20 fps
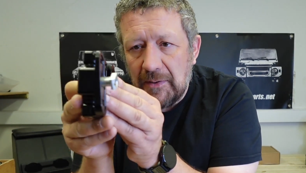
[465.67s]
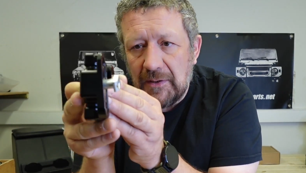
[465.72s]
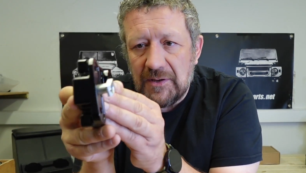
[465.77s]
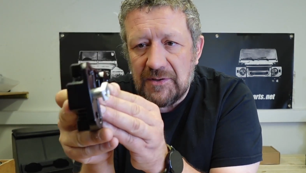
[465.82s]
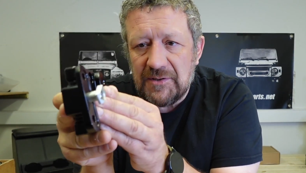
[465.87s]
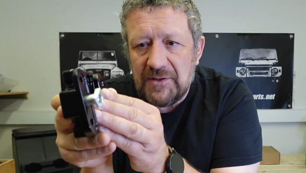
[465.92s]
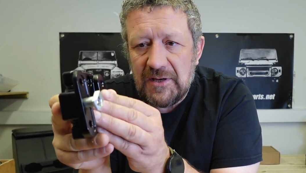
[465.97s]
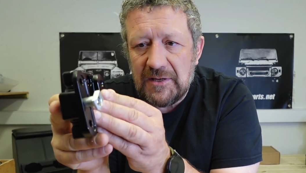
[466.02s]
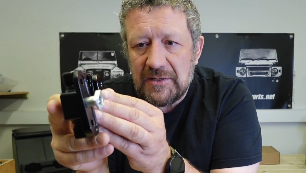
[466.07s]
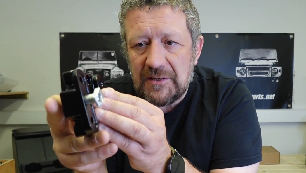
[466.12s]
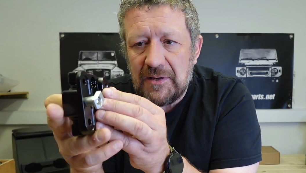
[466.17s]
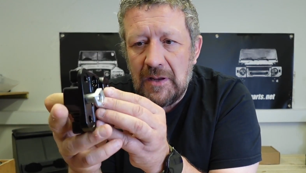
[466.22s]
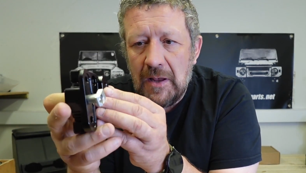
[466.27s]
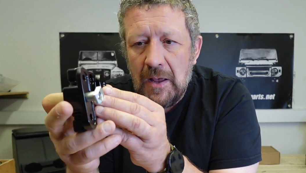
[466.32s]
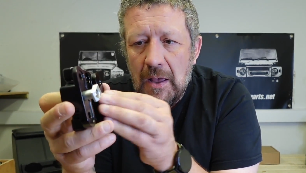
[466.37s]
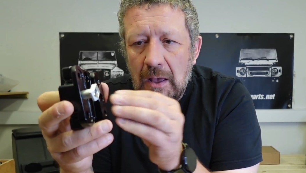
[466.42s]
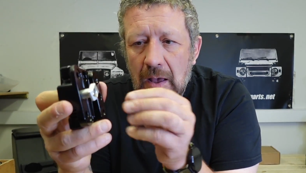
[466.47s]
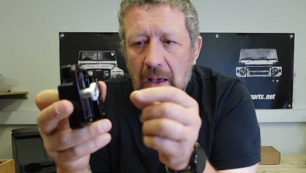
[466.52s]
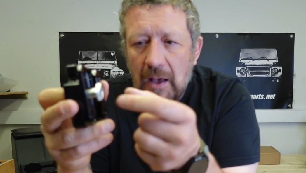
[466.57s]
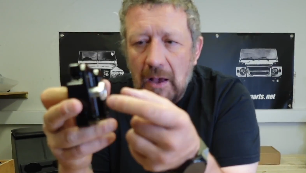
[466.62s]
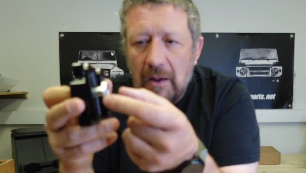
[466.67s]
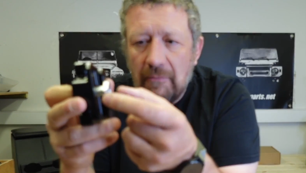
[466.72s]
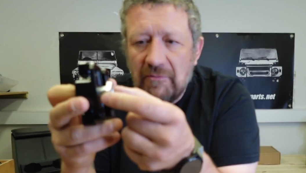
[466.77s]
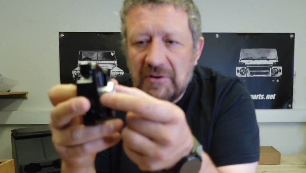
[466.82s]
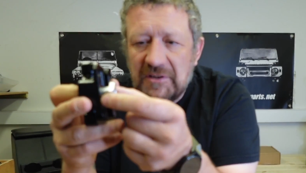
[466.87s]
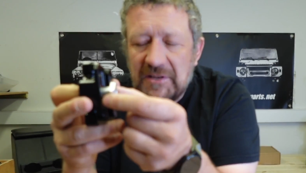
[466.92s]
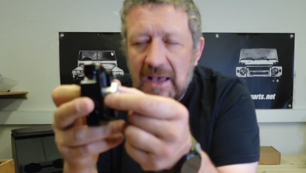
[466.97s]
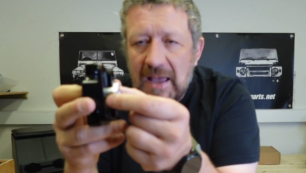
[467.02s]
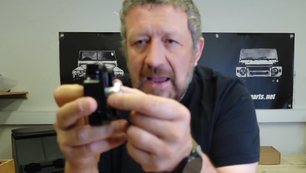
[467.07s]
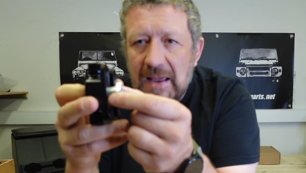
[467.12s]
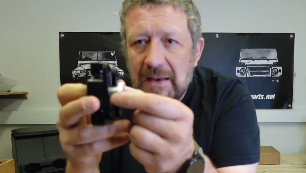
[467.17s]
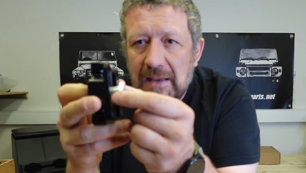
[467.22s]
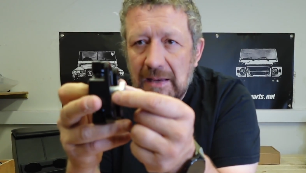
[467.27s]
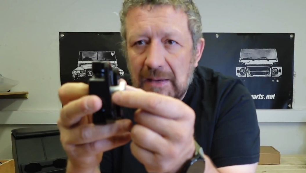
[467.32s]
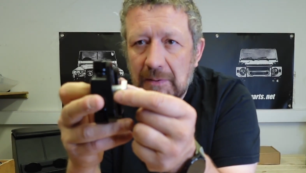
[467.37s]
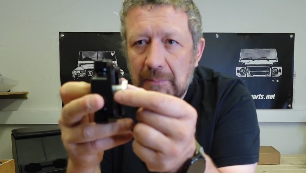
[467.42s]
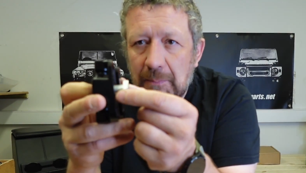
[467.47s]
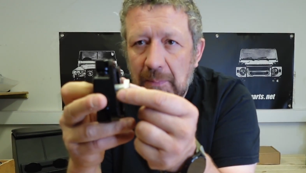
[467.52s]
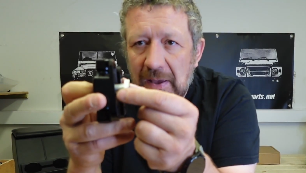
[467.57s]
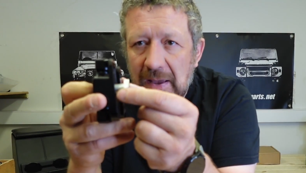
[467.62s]
because this
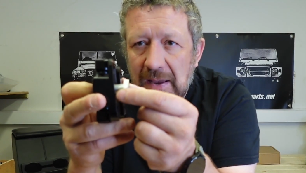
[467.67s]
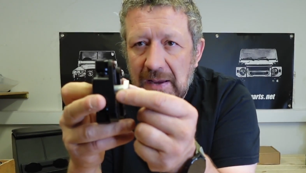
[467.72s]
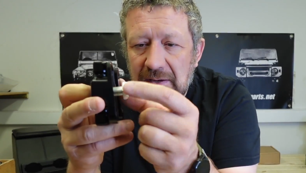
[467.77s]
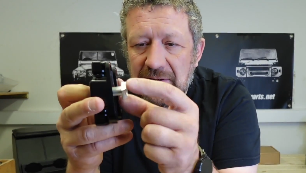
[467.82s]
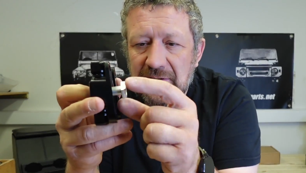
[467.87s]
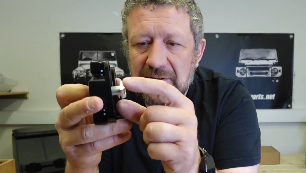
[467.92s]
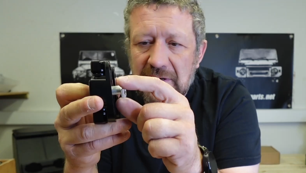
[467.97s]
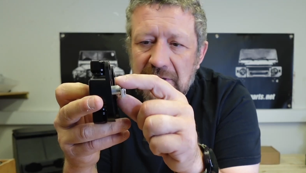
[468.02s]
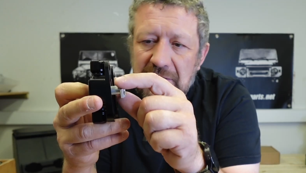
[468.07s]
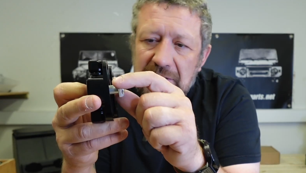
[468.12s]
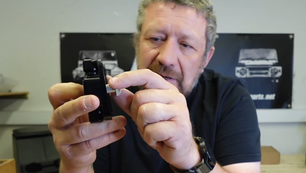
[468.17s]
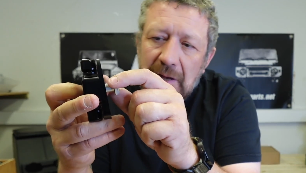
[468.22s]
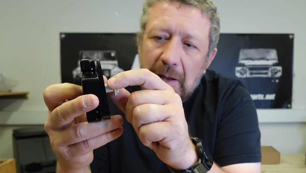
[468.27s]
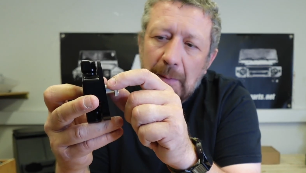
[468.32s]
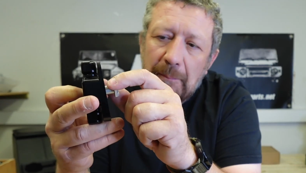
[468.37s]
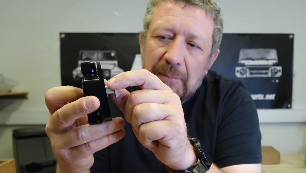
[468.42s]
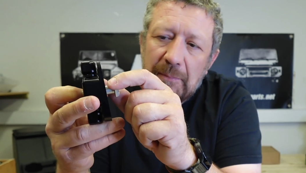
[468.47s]
retaining piece, this